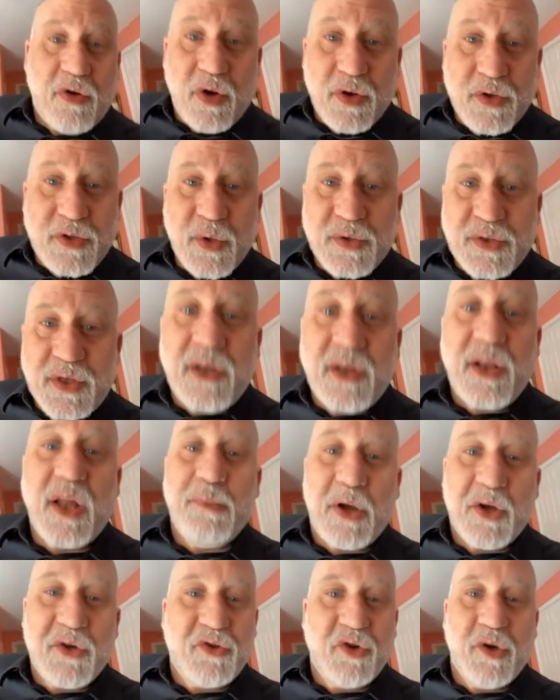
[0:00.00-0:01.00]
also selling
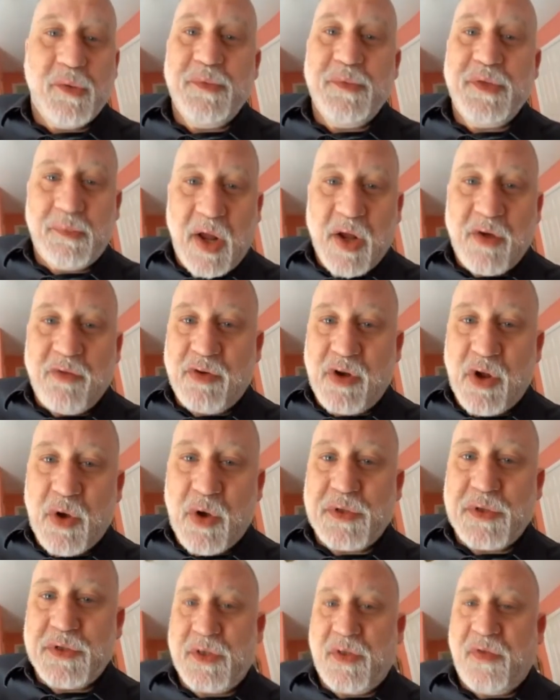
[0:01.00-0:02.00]
mushrooms and
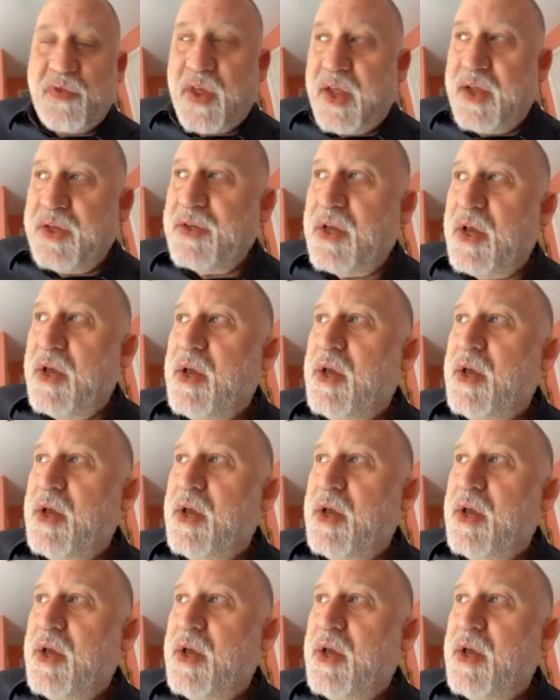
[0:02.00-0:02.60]
microdoses and things.